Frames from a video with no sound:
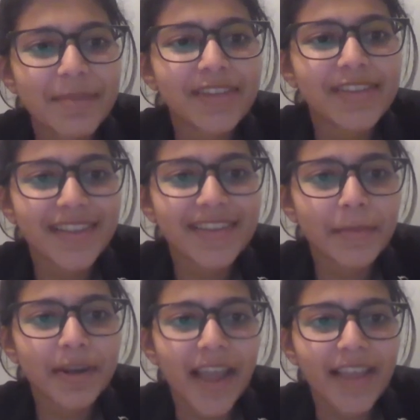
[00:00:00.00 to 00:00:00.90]
because it's a
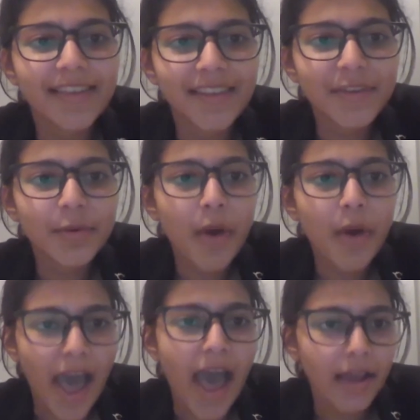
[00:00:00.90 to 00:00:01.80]
bit dicey. So
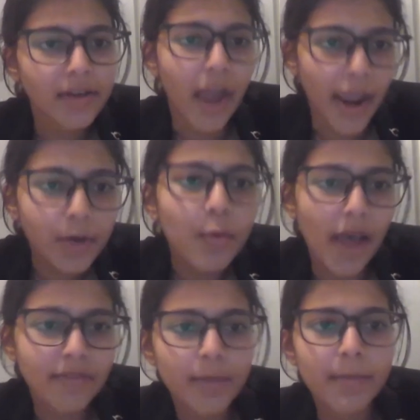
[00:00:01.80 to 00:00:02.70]
try to
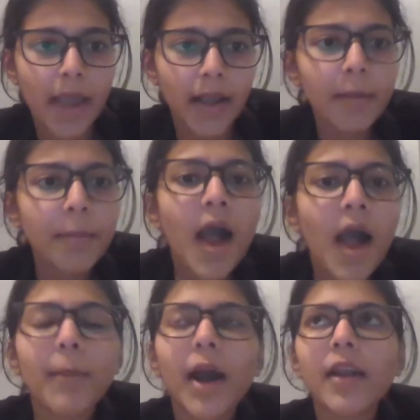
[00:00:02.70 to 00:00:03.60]
have some backup,
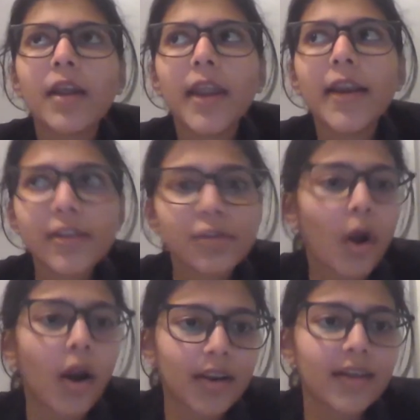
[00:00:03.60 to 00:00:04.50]
but it is
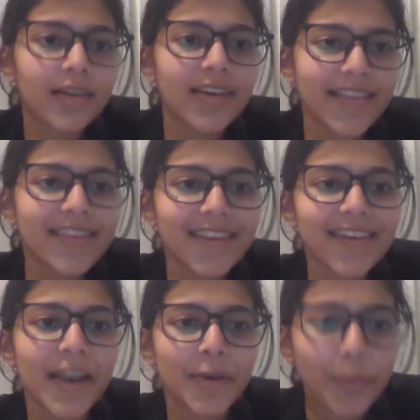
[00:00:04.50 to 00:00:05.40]
not
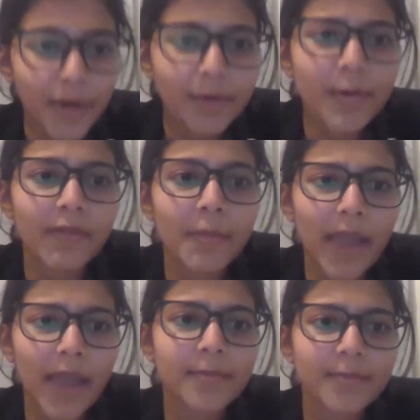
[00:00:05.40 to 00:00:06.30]
necessary that you need to have a
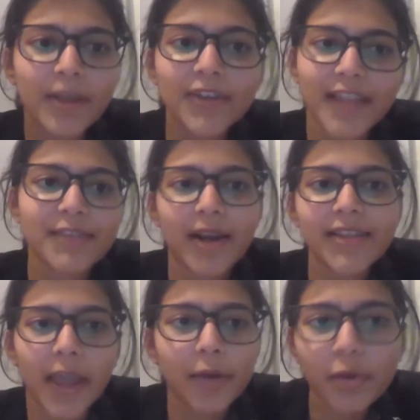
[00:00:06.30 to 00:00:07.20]
backup, because as far
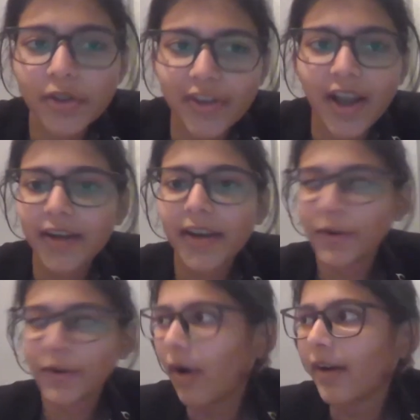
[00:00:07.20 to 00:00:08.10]
as I know, Ishika did
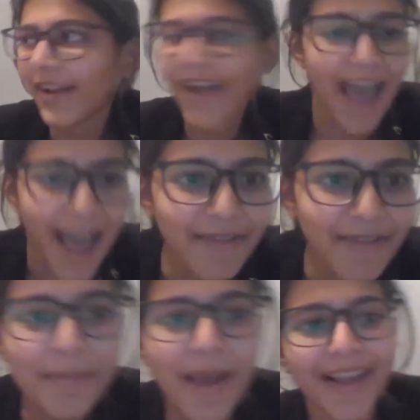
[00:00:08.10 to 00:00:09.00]
not have
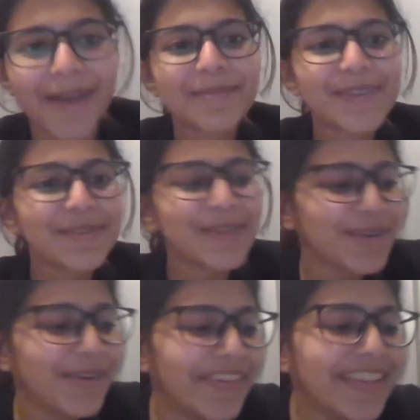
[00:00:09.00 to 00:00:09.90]
any backup. She was
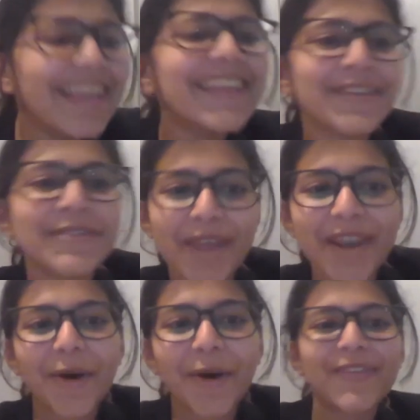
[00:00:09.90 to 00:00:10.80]

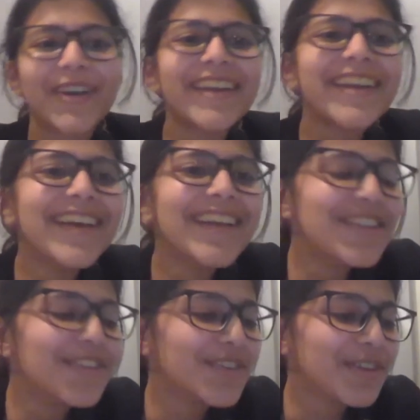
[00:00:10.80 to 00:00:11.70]
very confident.
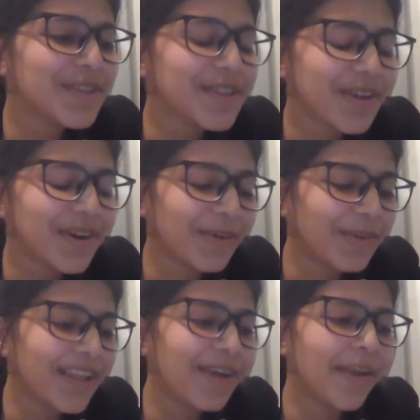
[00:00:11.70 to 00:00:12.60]
So she was
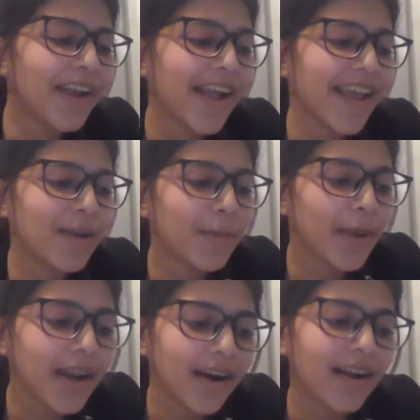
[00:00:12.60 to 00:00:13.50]
only going ahead
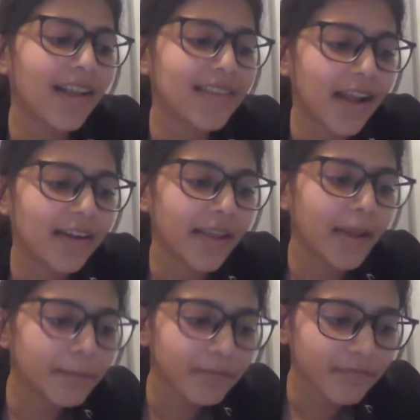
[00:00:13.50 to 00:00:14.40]
with consulting.